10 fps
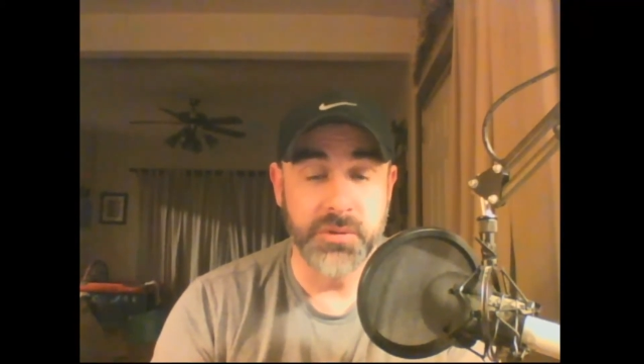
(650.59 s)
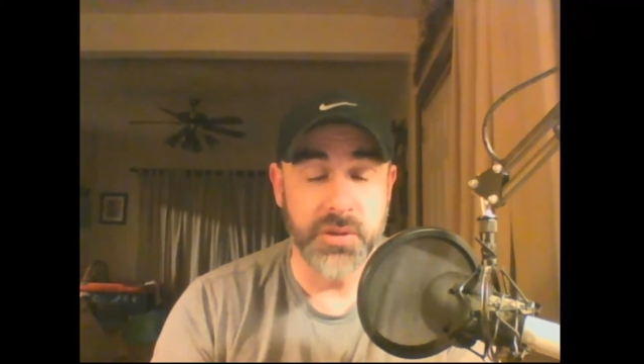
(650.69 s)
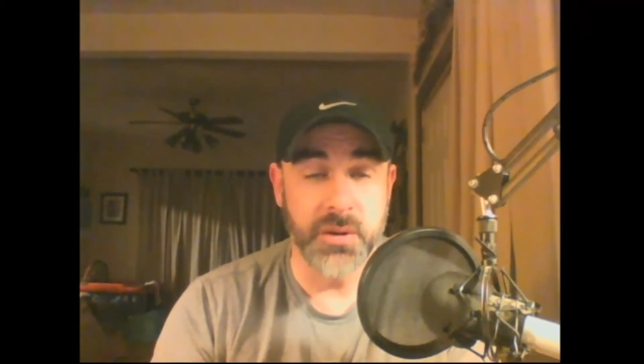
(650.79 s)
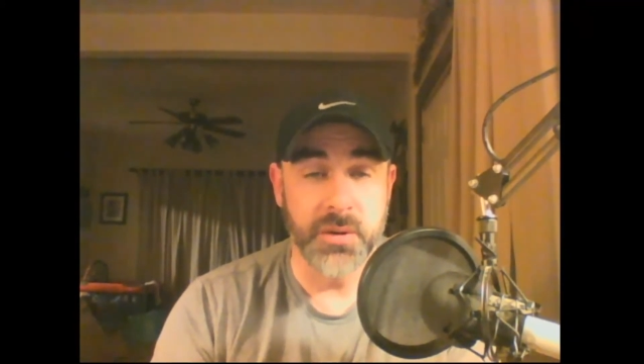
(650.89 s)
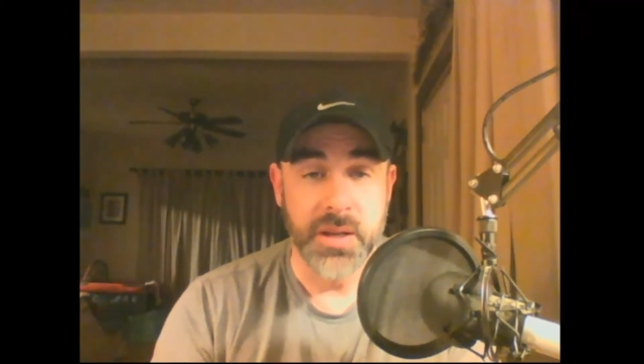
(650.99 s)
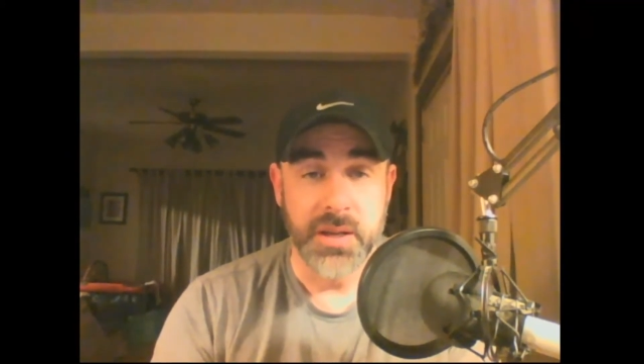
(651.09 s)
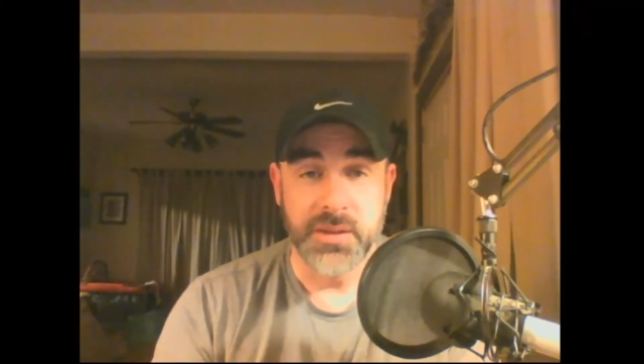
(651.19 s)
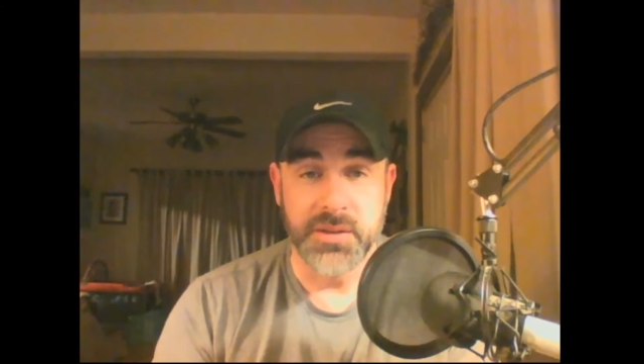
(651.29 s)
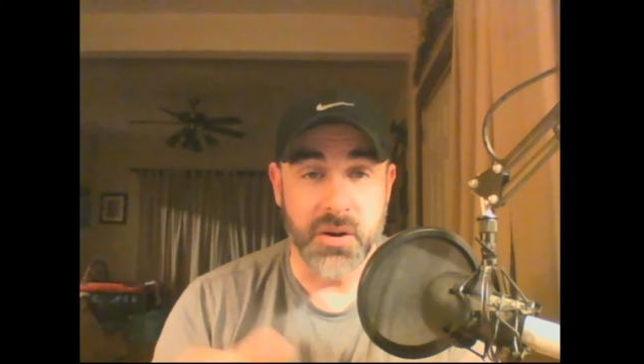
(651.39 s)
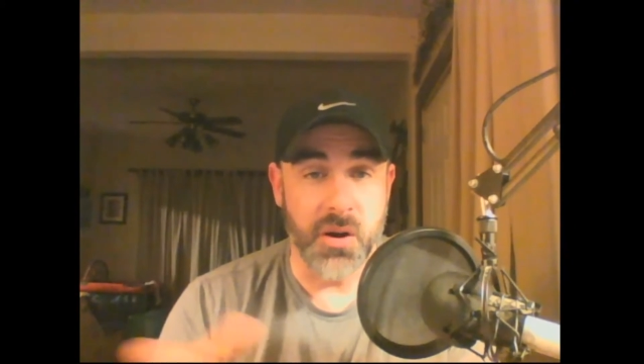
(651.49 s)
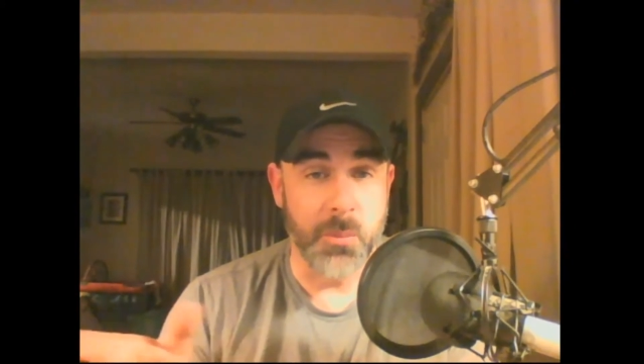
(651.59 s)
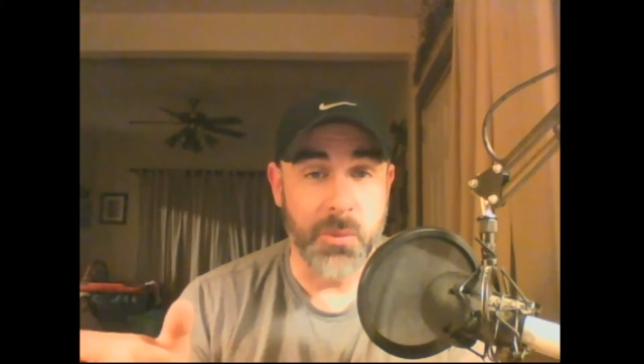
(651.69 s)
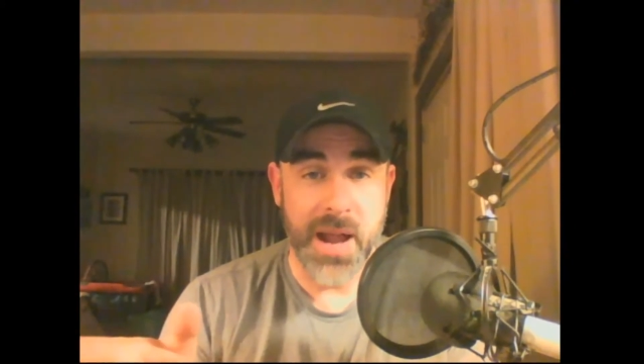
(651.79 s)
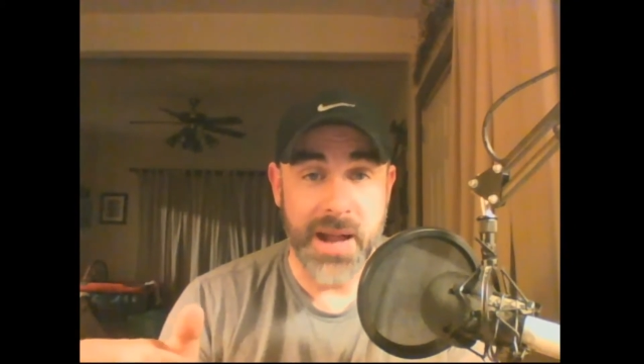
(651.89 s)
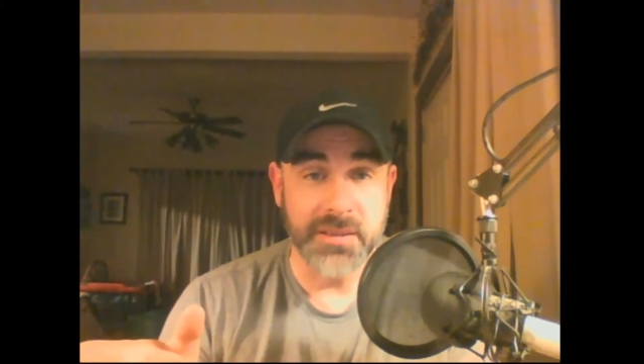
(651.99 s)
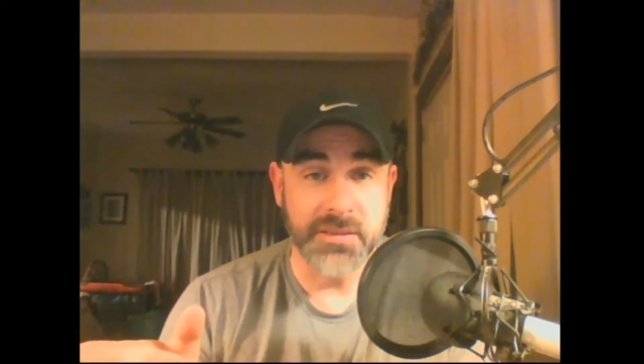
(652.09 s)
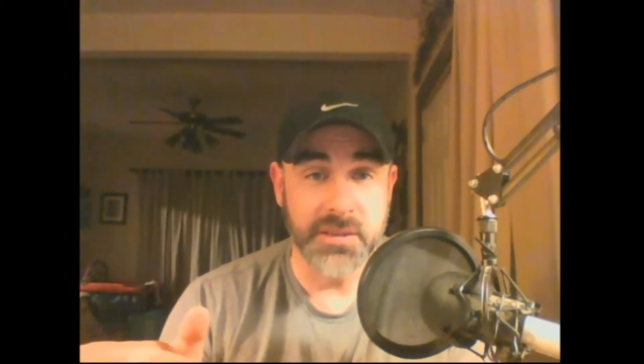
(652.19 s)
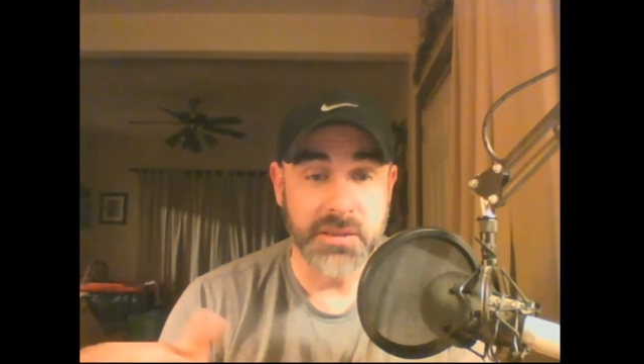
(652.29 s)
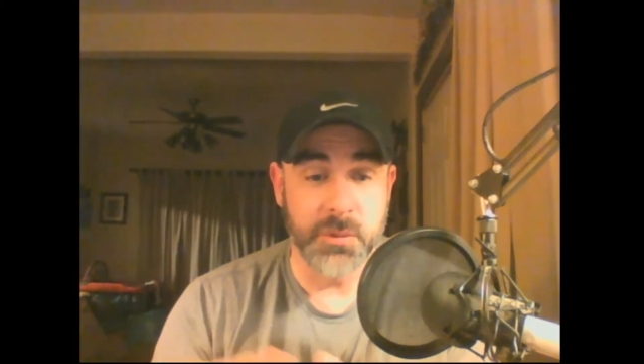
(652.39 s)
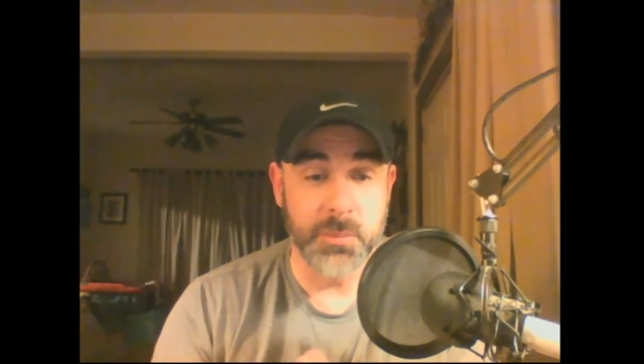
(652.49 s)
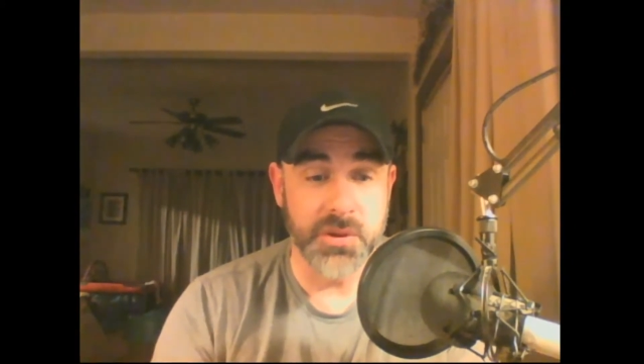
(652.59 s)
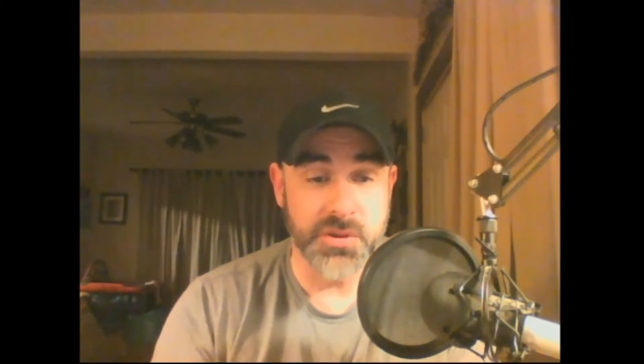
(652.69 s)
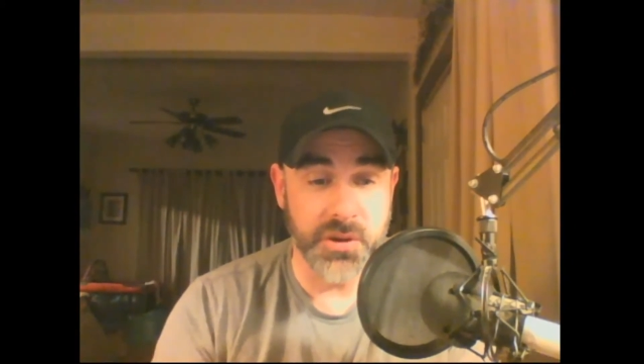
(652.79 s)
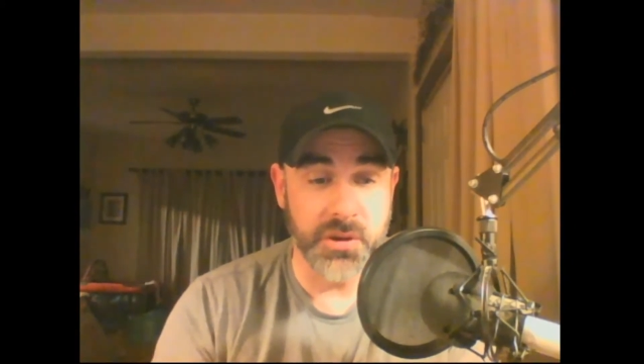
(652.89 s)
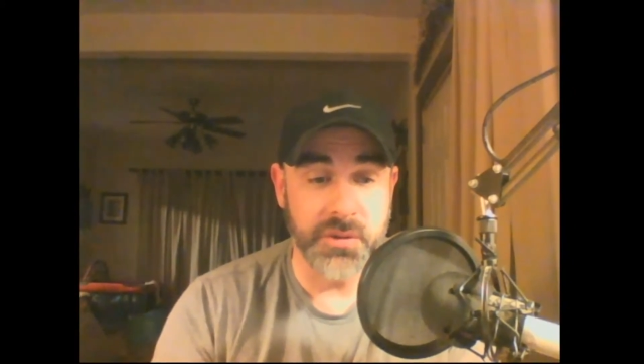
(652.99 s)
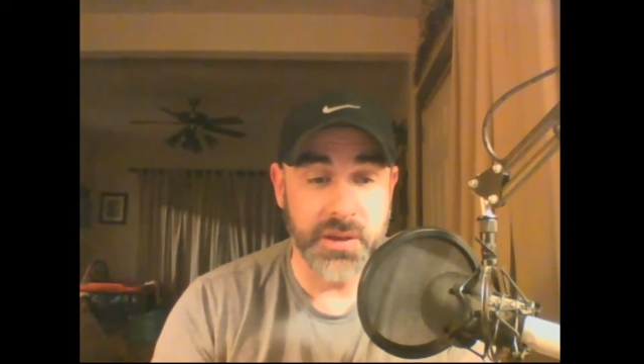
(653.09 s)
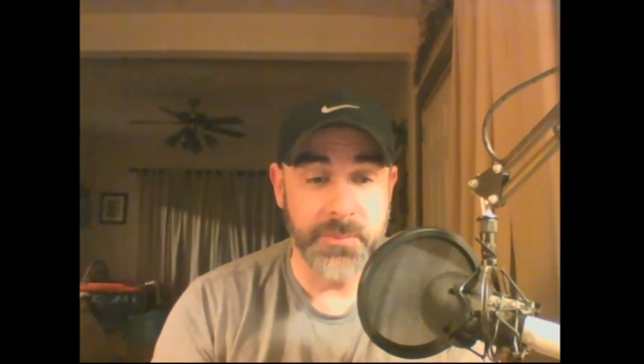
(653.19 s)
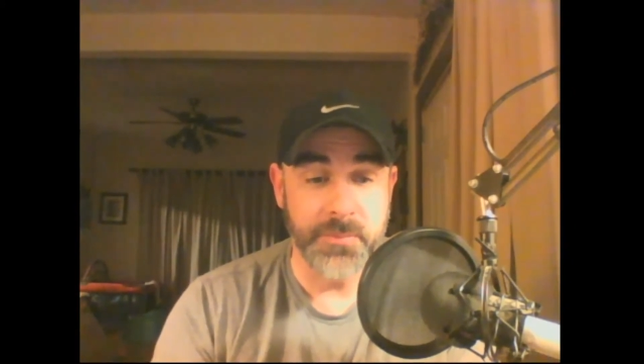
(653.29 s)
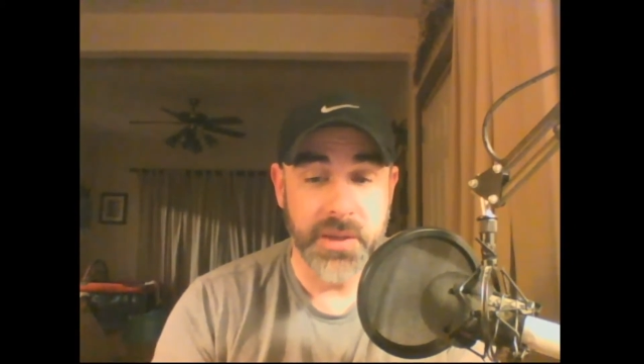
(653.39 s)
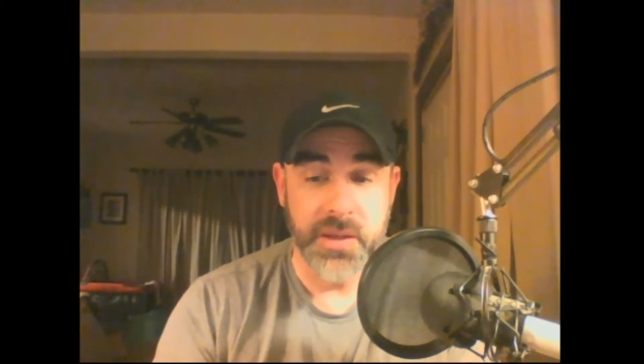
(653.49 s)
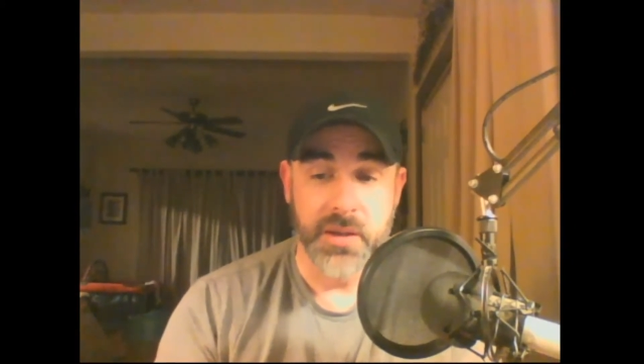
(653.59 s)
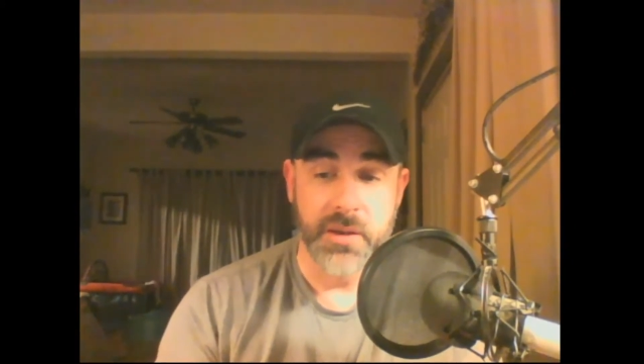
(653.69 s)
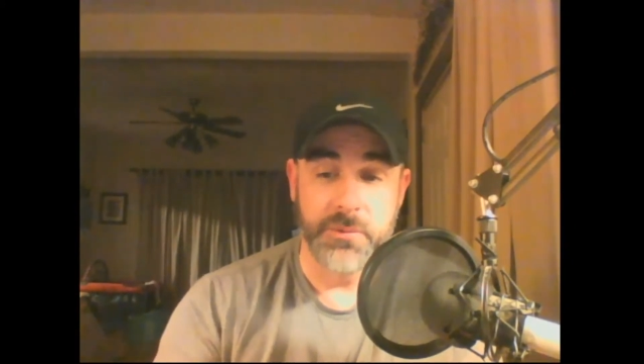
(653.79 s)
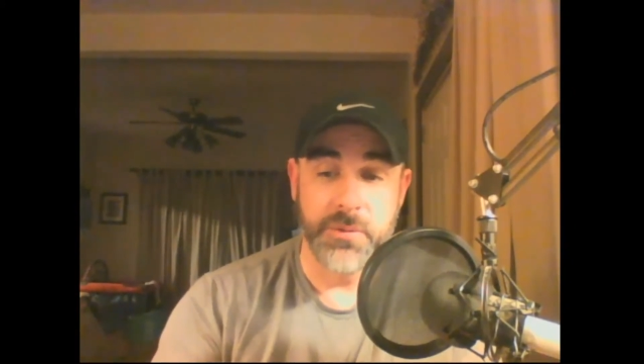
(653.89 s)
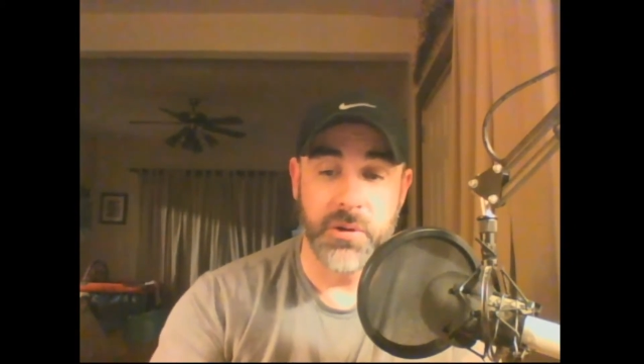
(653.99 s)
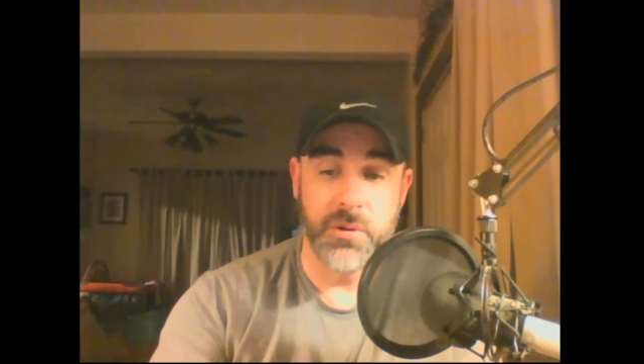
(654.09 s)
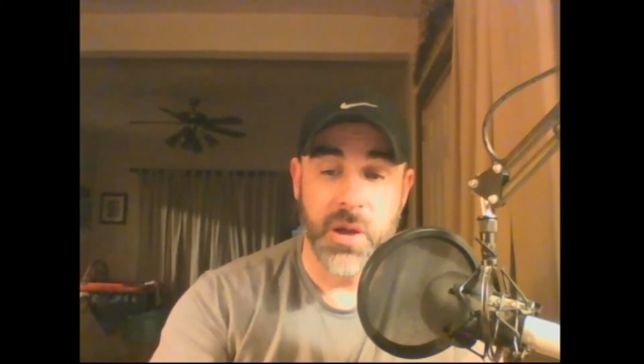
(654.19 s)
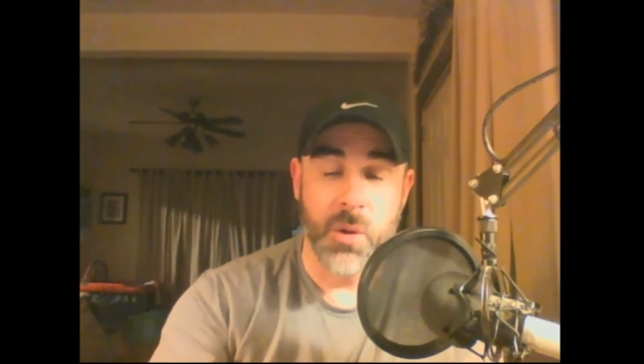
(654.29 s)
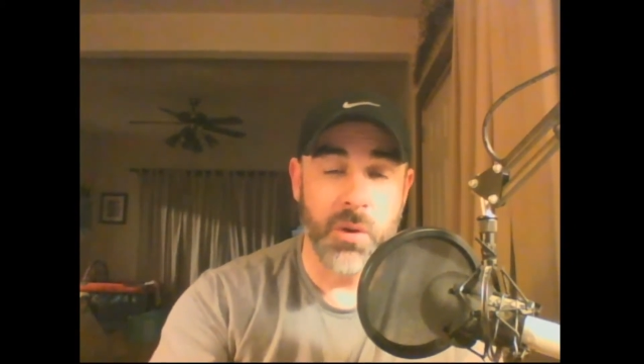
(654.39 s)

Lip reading: So these are all practices for preserving food.